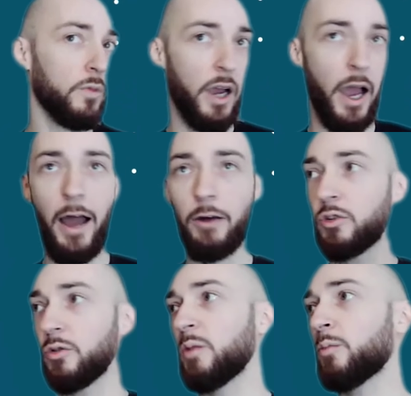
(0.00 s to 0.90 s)
how
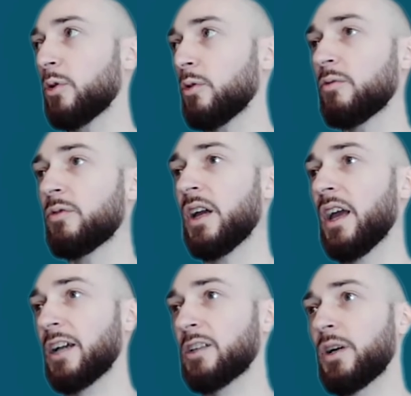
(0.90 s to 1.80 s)
to improve
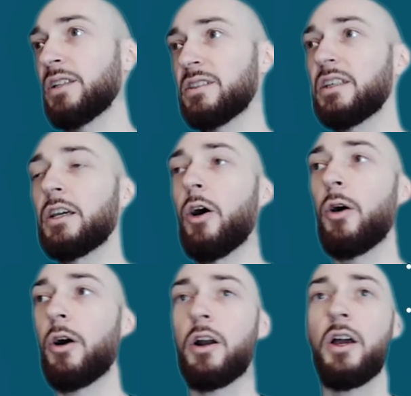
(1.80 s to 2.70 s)
X, Y, and Z,
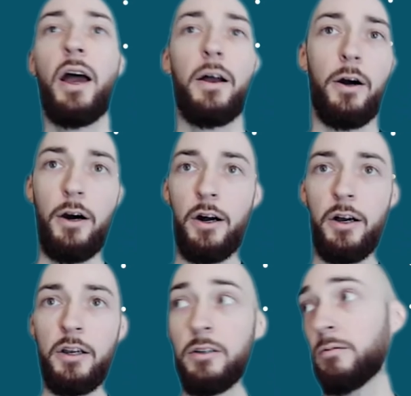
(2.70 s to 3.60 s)
or
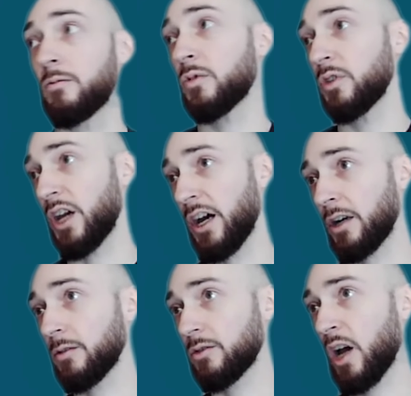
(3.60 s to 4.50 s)
on the
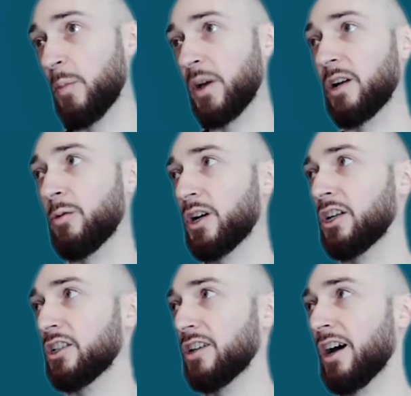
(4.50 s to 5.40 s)
topic that we're going
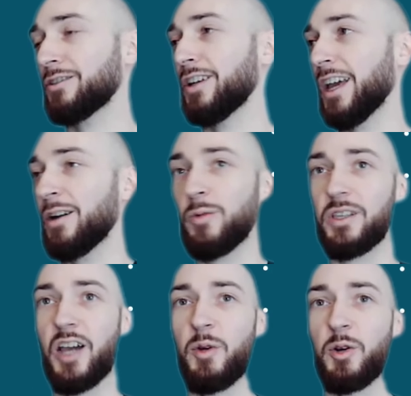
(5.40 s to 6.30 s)
to talk today with
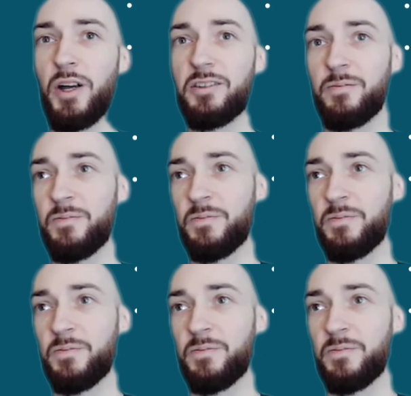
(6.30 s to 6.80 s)
Commonwealth.